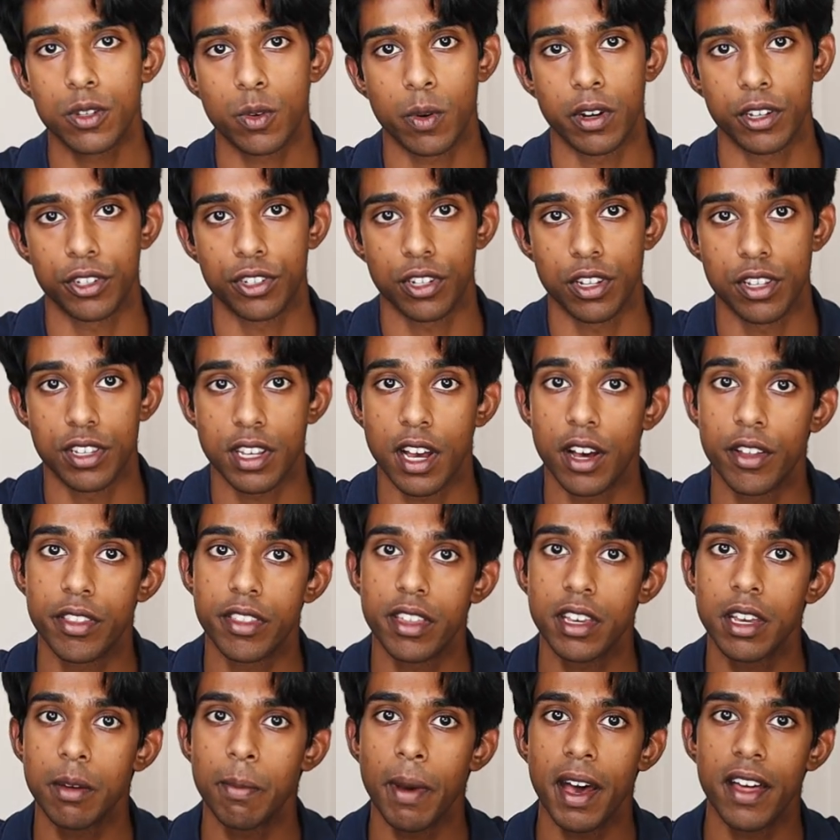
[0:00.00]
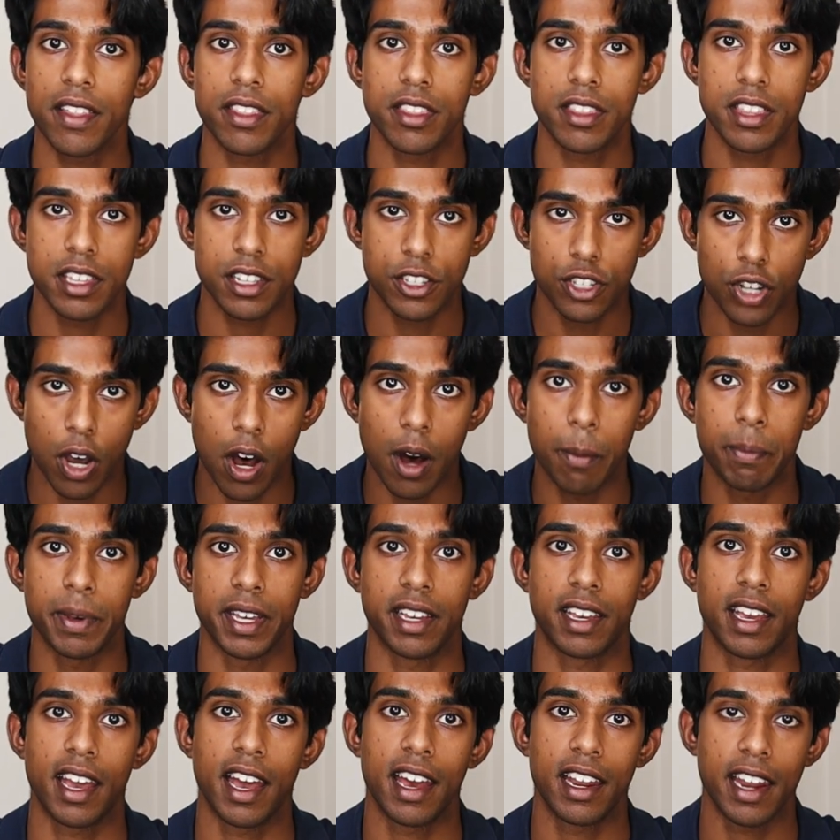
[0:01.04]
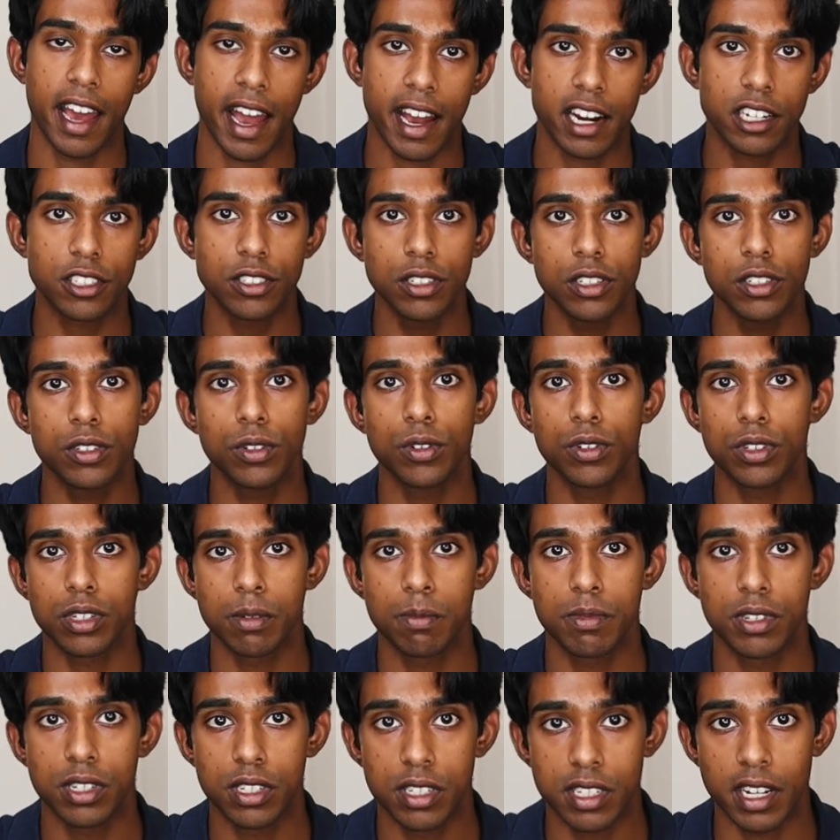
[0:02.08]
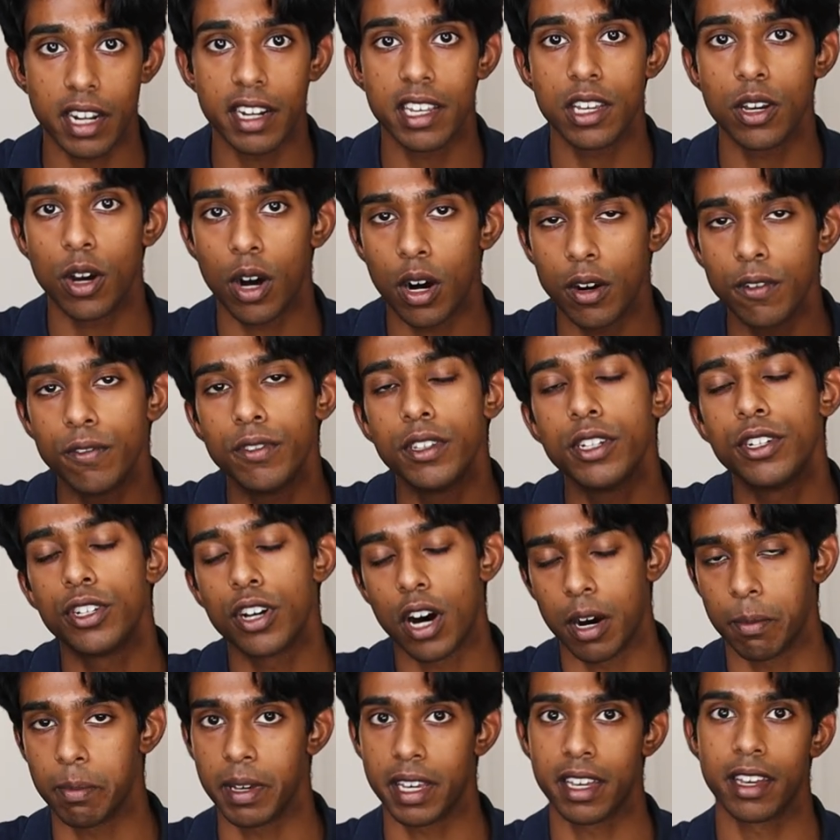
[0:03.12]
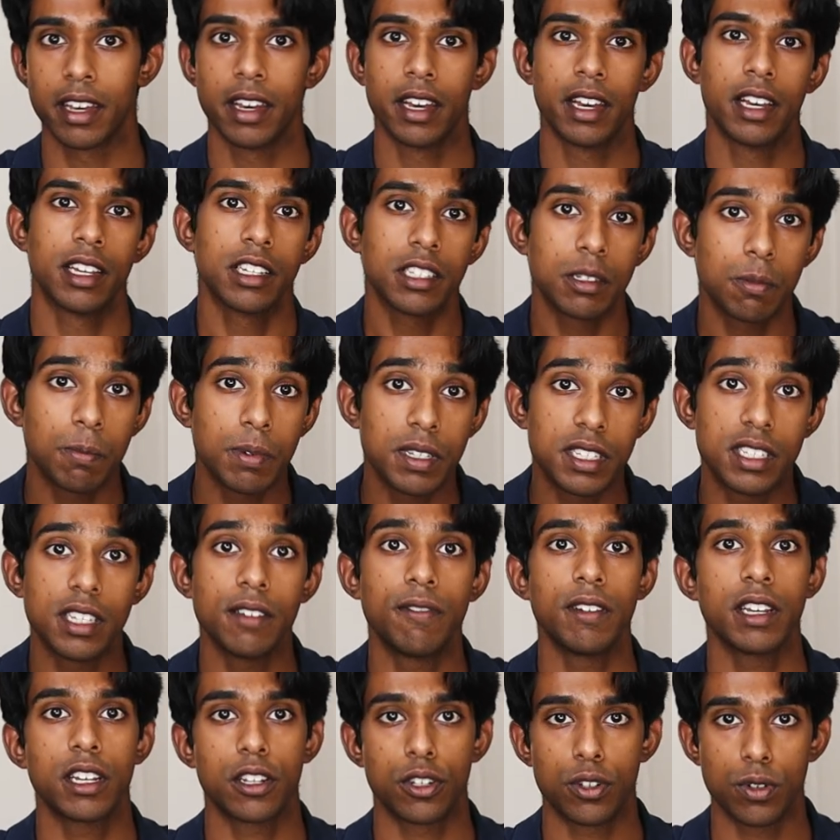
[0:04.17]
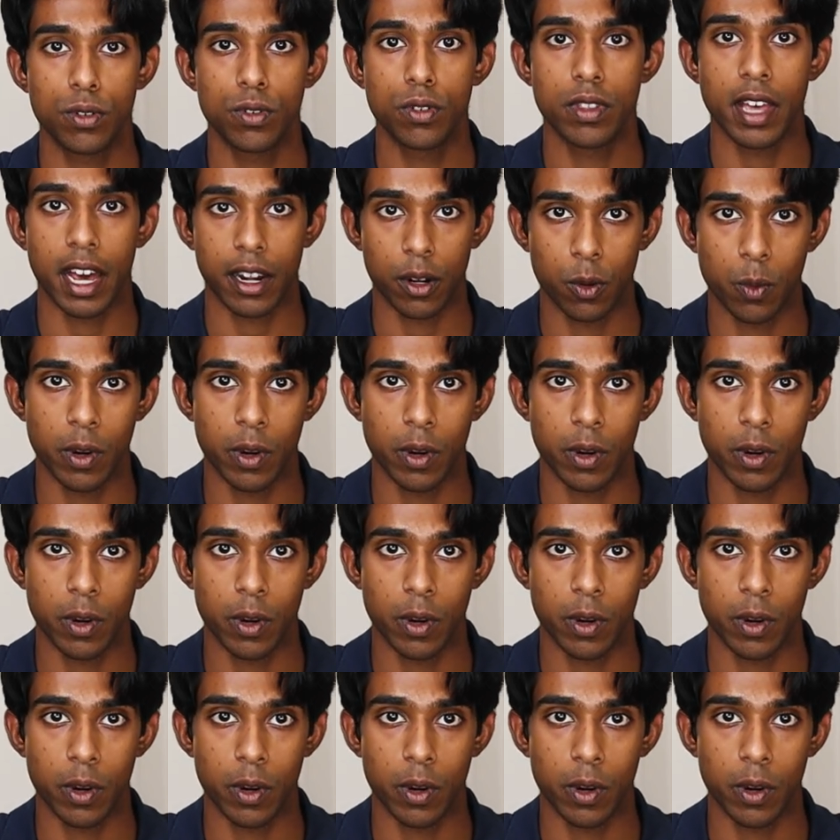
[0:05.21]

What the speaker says: questions, I'll think about the topic and actually do some study of the topic specific to that